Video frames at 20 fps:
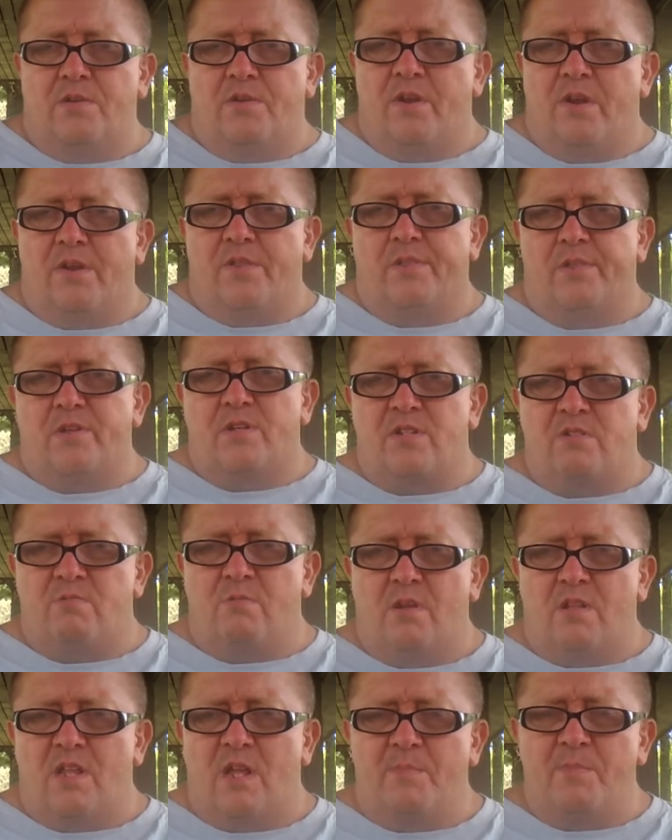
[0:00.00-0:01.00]
None of this,
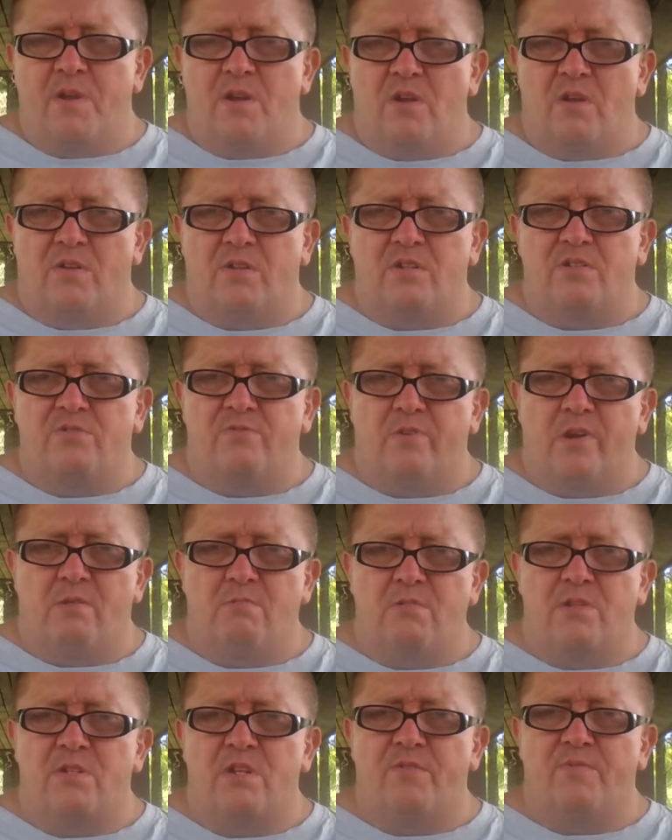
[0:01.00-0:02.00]
well, I've been on this
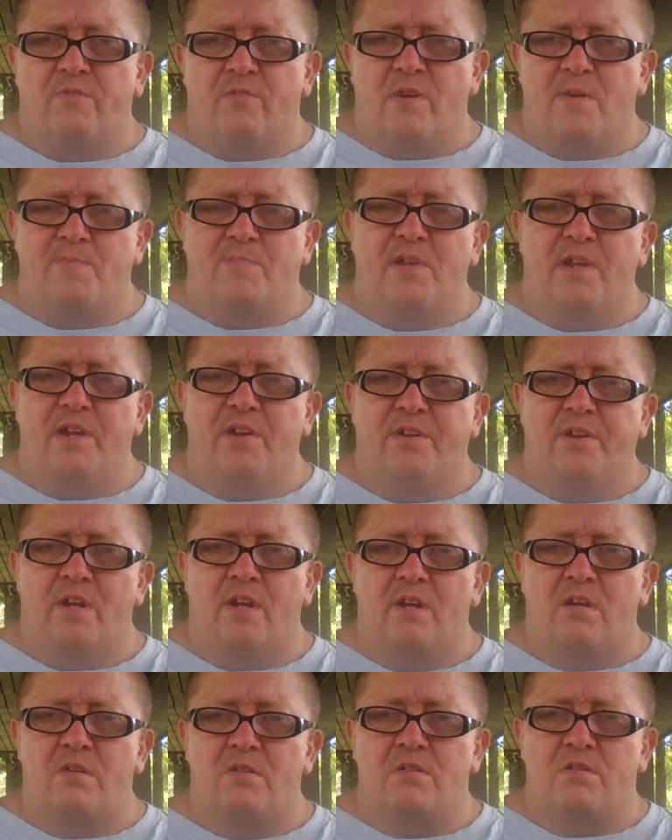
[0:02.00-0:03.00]
frequency for 18
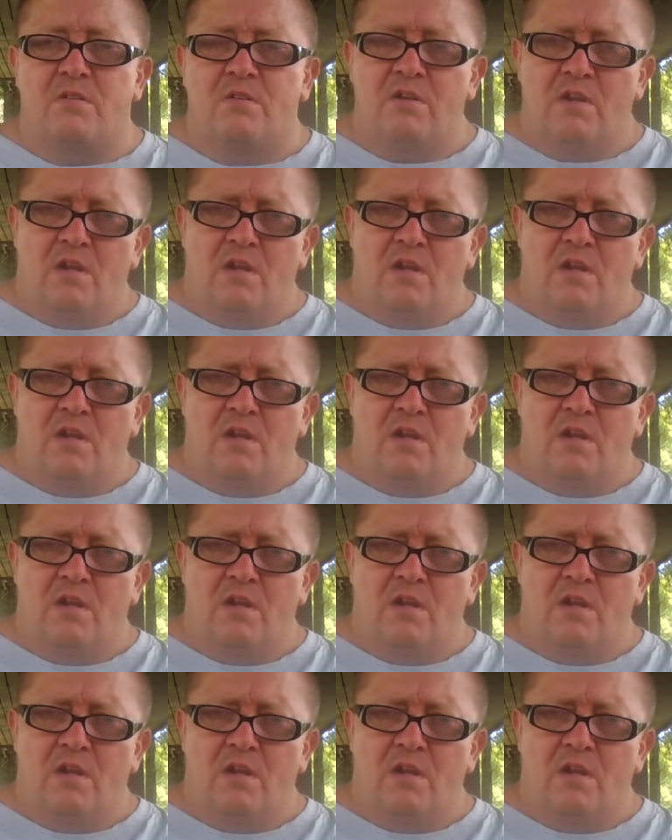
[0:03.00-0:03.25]
years,